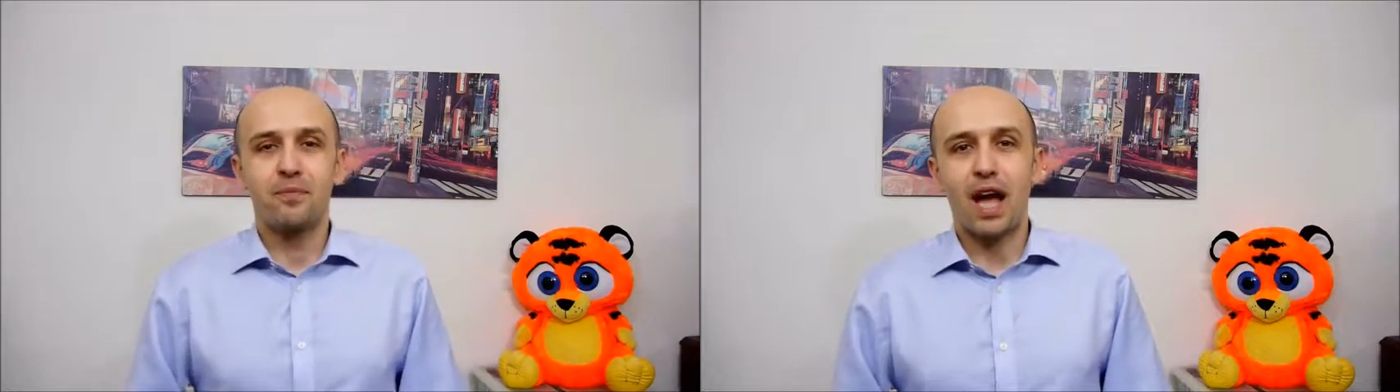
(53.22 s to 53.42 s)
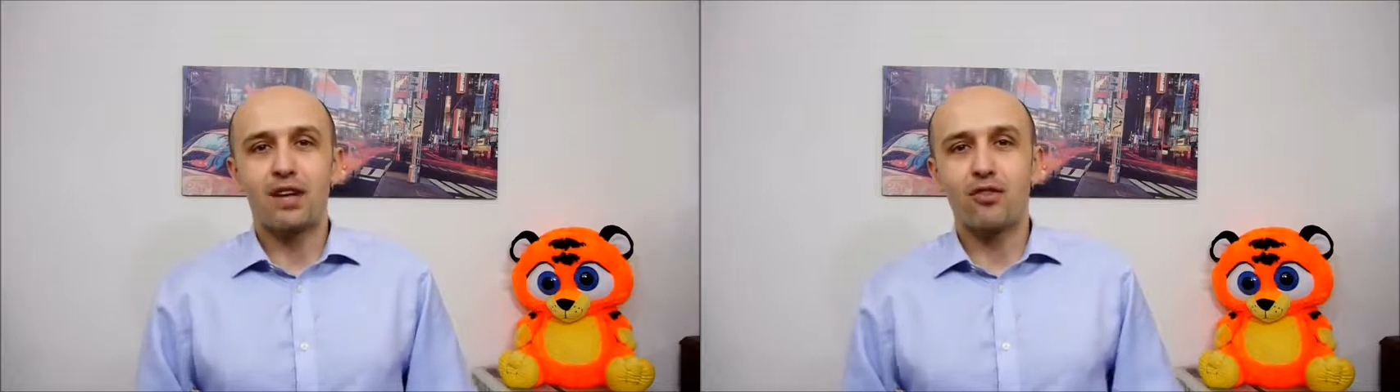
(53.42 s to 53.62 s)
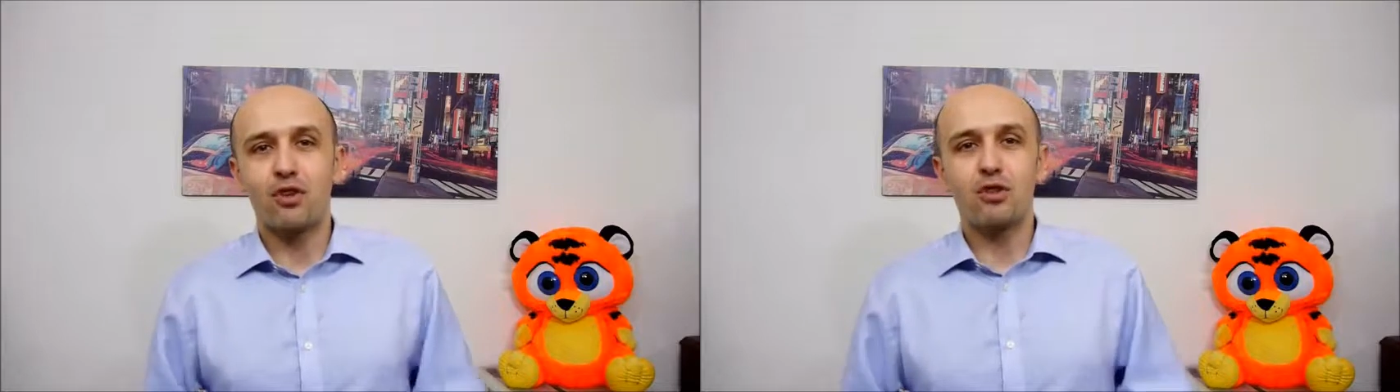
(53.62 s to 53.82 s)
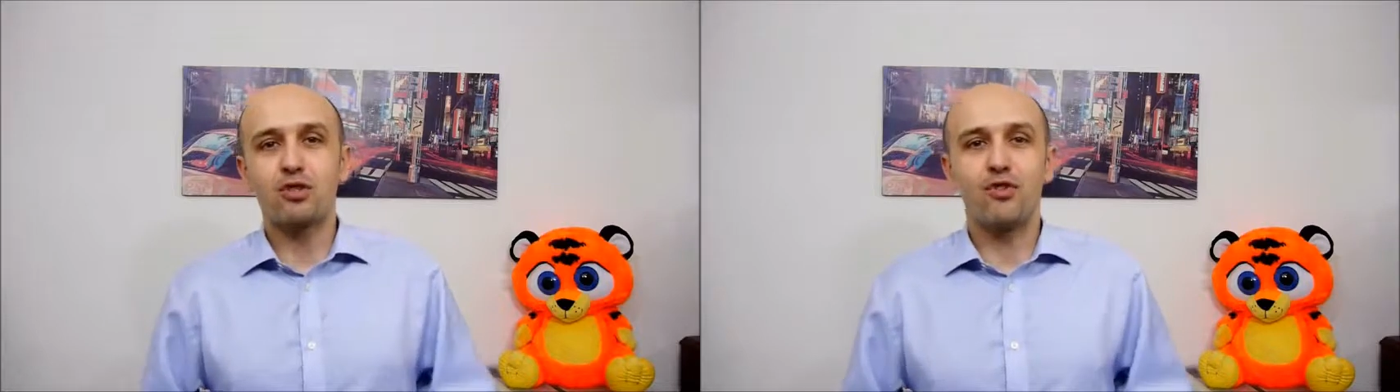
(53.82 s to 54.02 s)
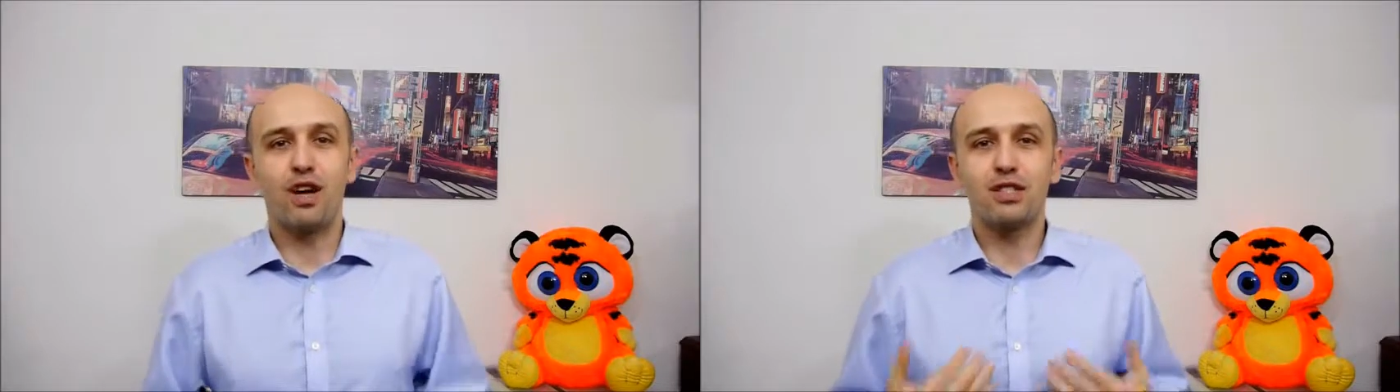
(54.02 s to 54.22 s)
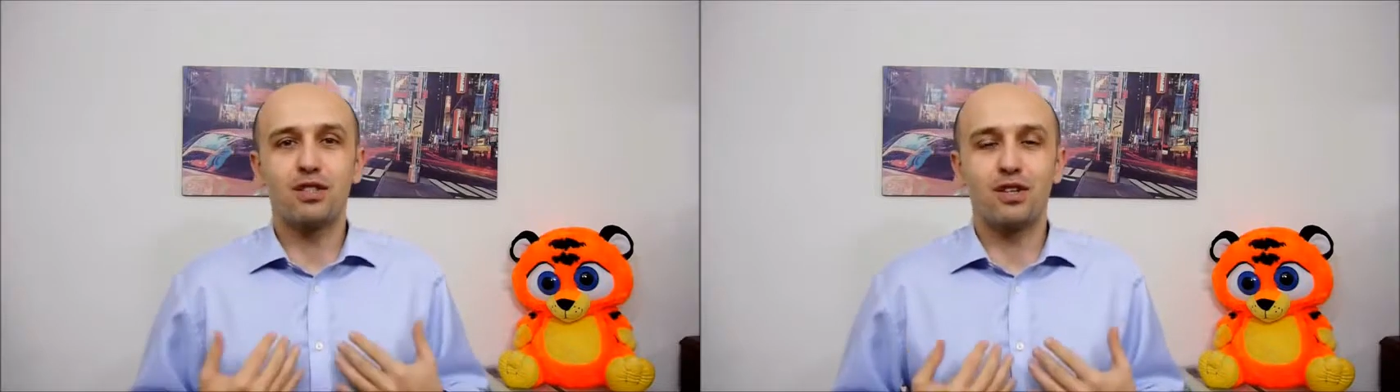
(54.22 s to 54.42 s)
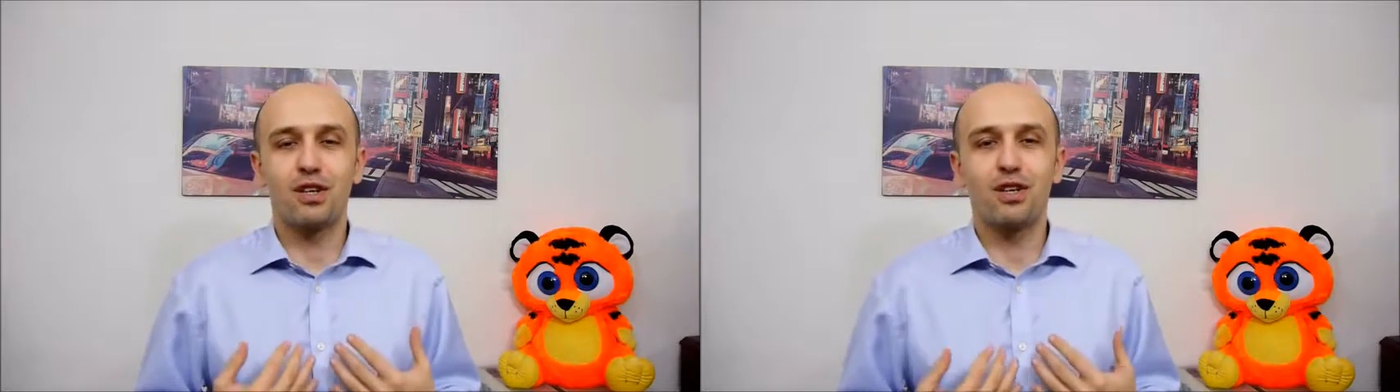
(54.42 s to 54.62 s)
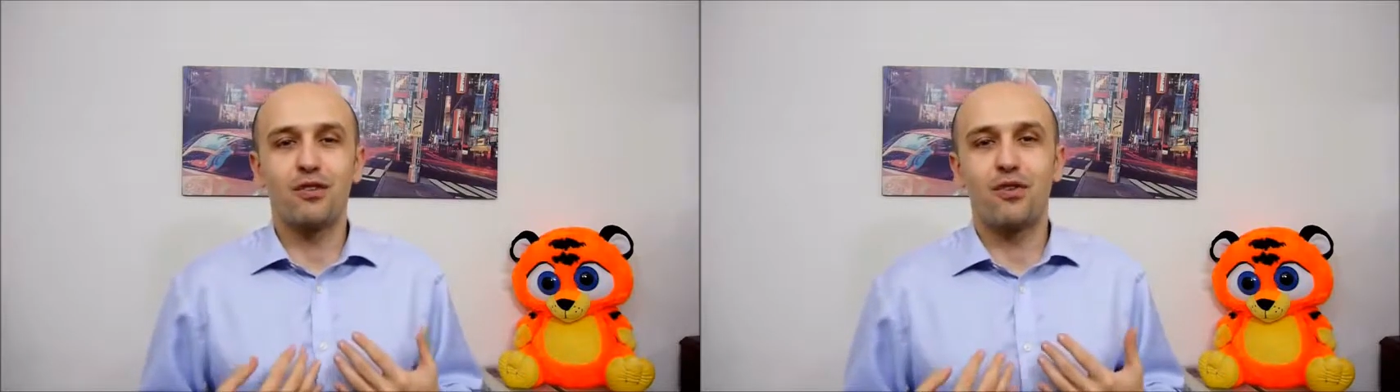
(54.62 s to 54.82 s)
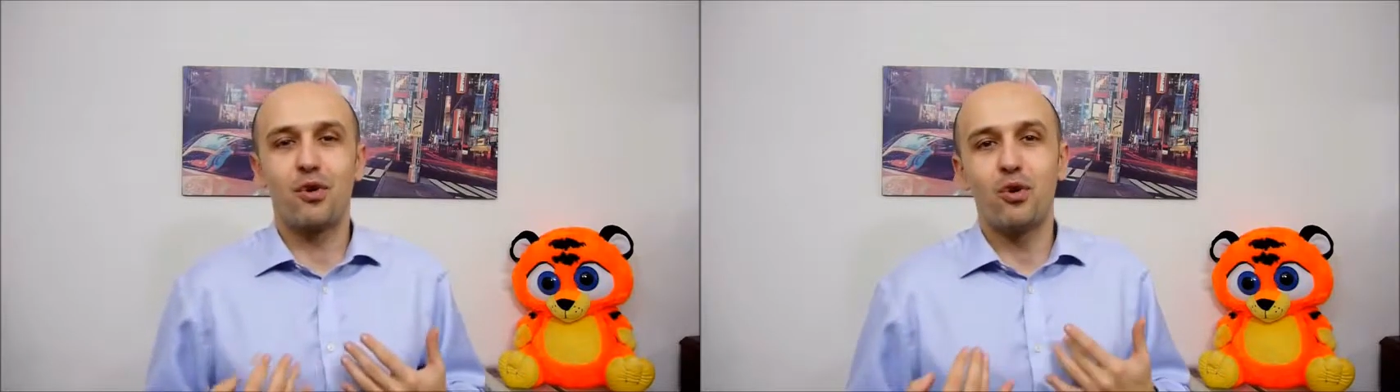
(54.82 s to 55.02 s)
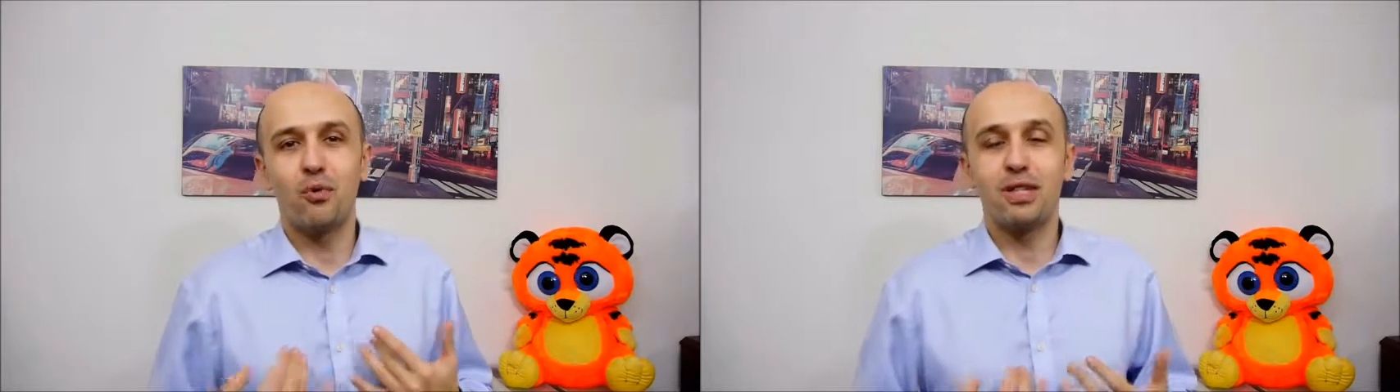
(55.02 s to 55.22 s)
And for those of us
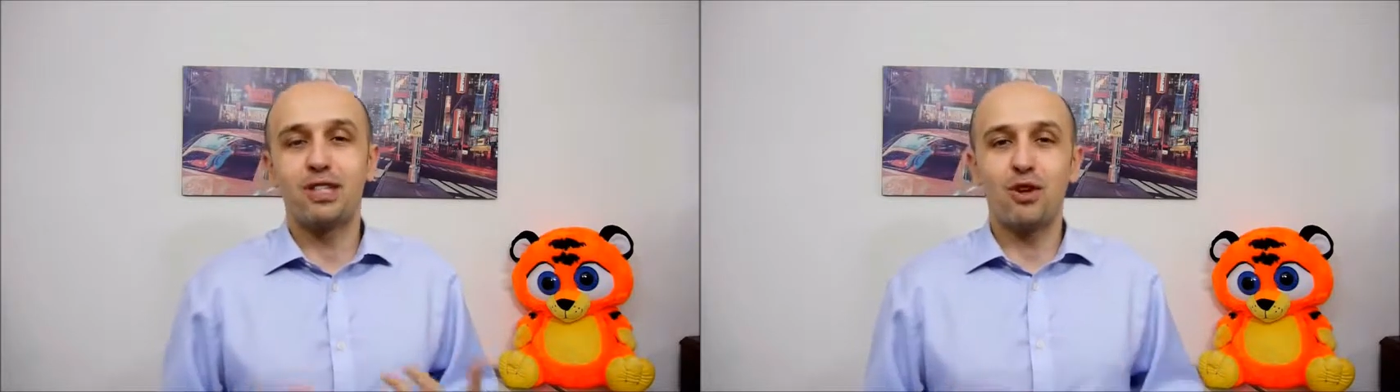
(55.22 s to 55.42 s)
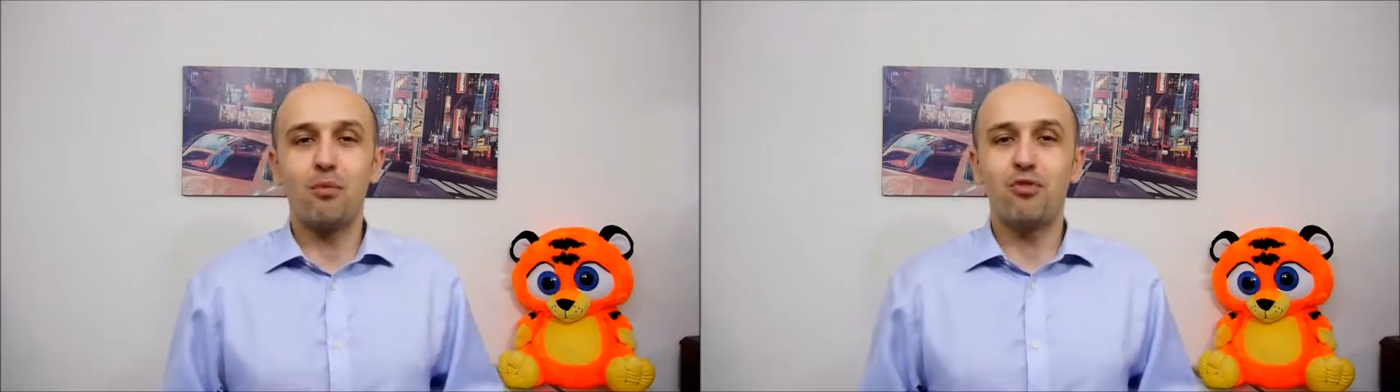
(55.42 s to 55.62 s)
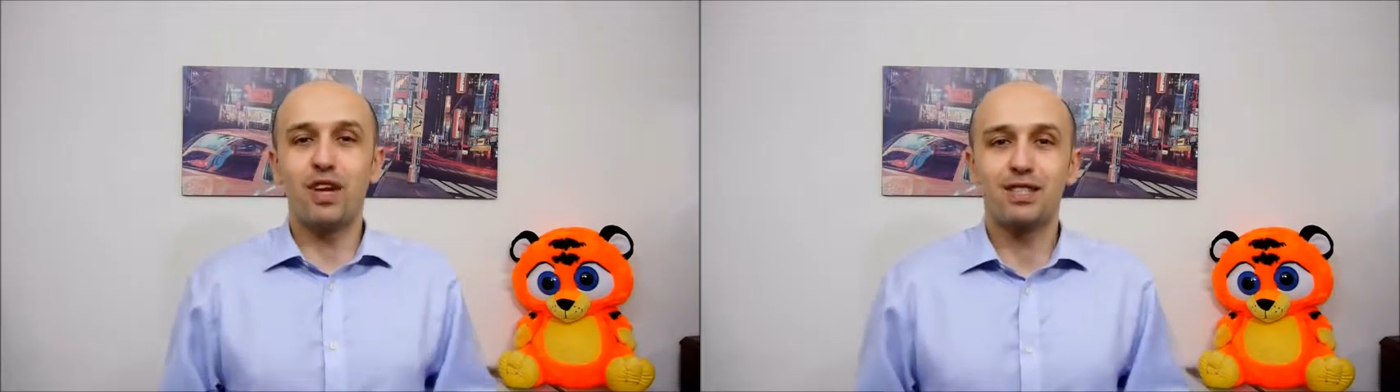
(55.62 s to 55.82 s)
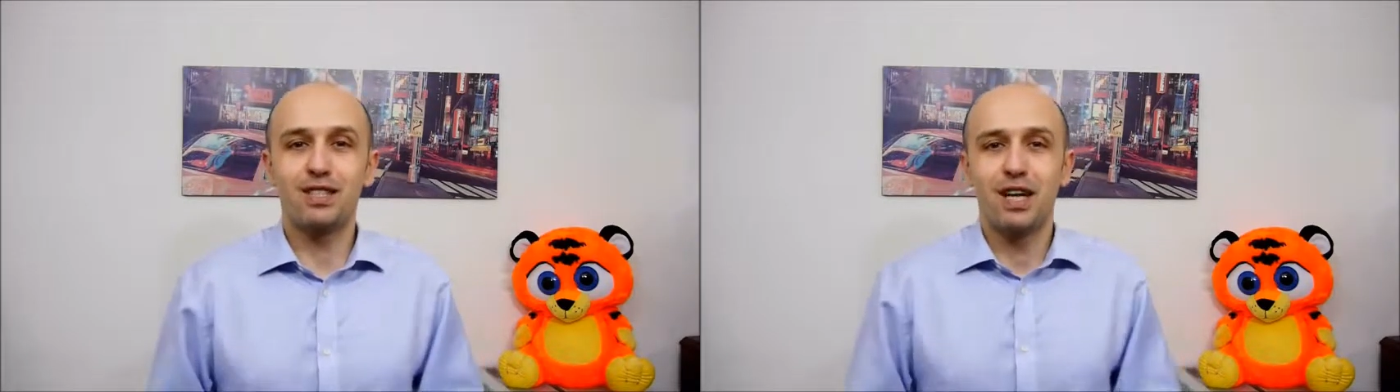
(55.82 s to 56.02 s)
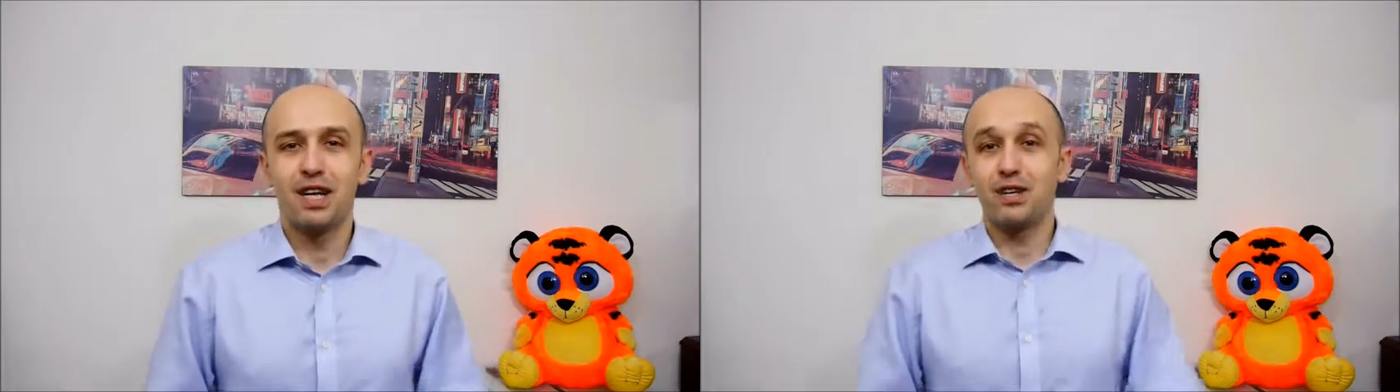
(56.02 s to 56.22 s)
for whom it is obvious,